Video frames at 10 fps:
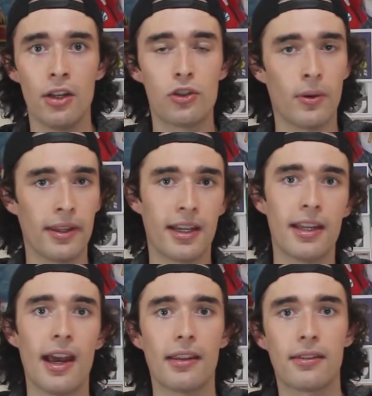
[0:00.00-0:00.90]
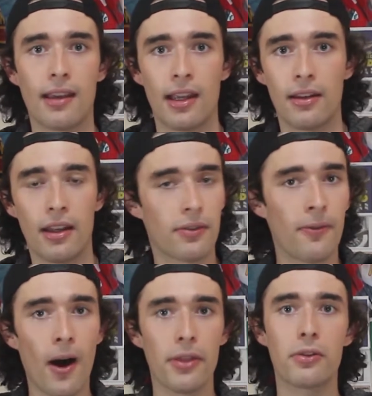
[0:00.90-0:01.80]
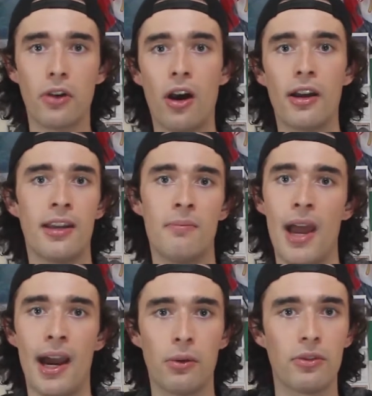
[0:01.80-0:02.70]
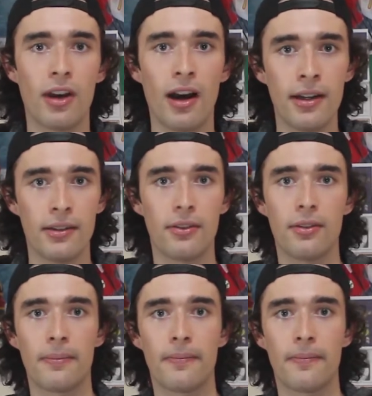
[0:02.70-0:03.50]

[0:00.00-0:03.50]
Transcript: joined the cadets, and his father taught him how to hunt.